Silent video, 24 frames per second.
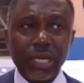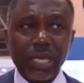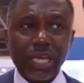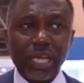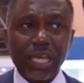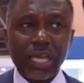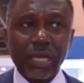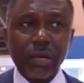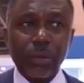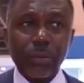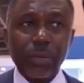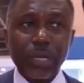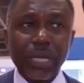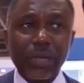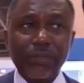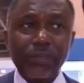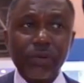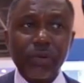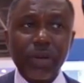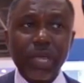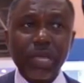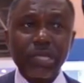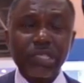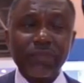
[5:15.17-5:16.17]
Uh, we have
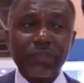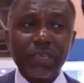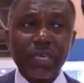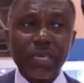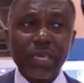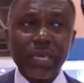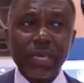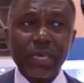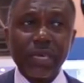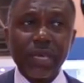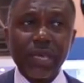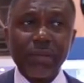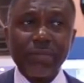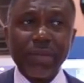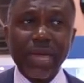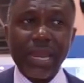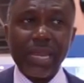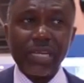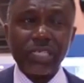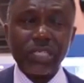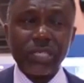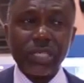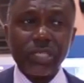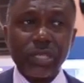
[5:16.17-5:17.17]
a range of key account
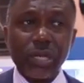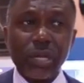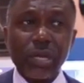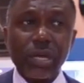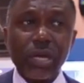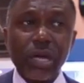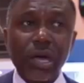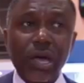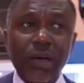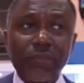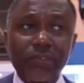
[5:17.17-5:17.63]
managers that look